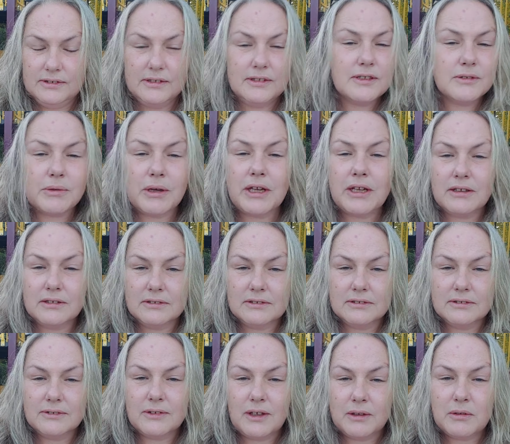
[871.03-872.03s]
is waiting
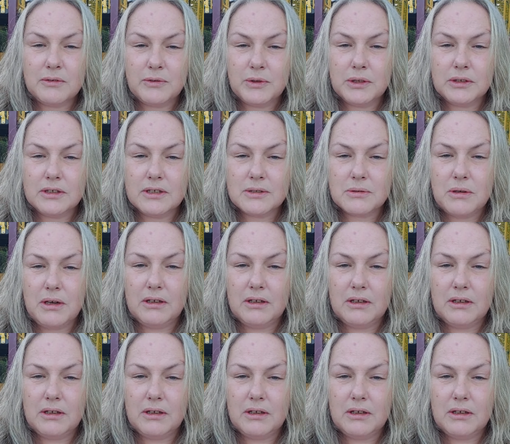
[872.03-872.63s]
for our revealing as